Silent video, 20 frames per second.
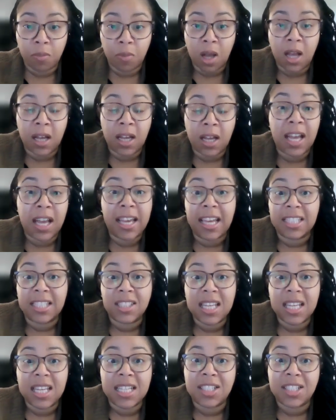I guess,
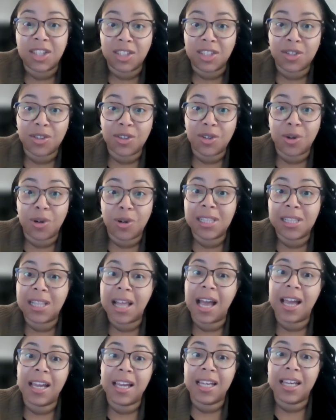the additional
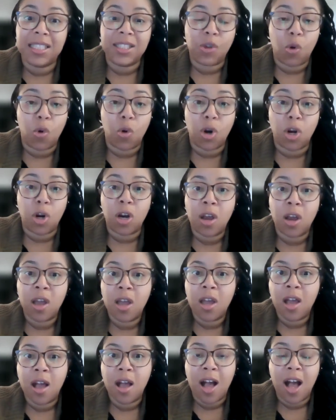clients or,
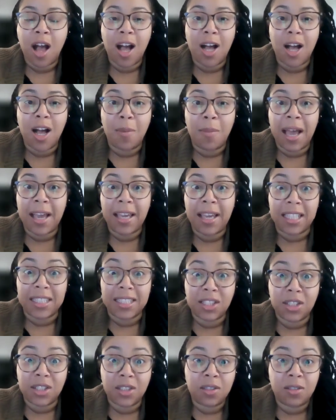I guess,
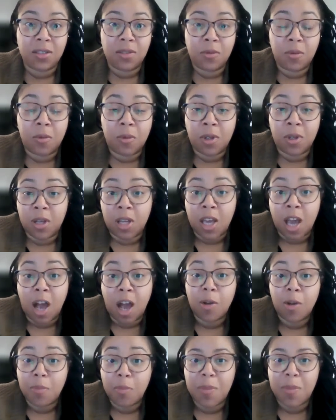
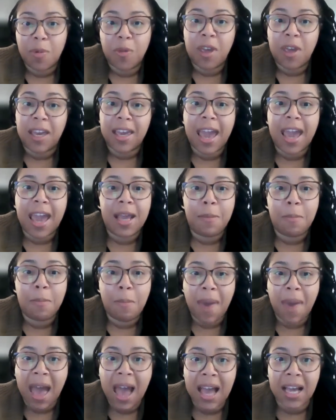young people that came
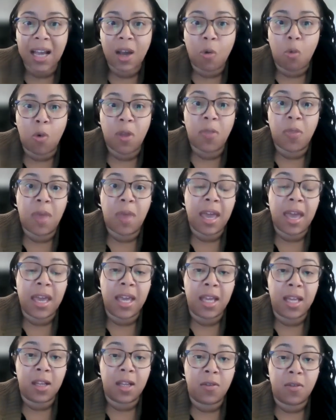back when
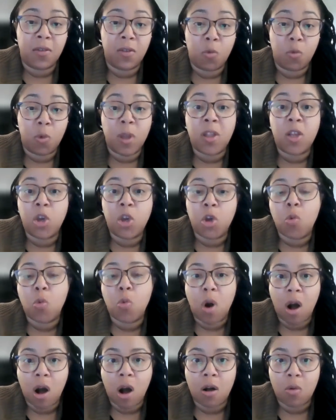you
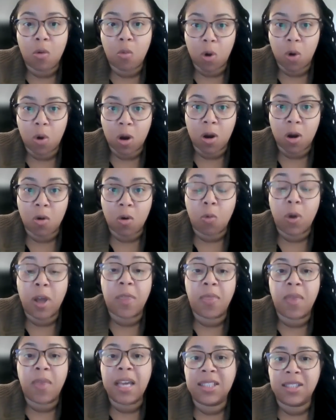all were
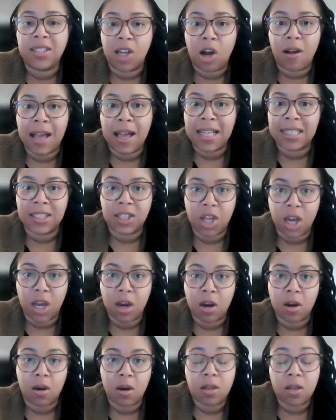what they saw as
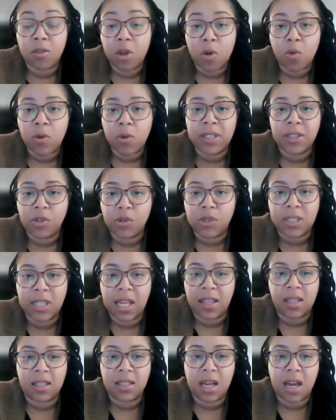their resource
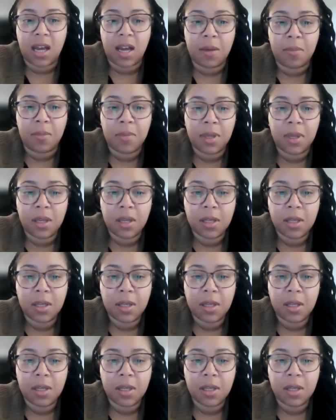at the time?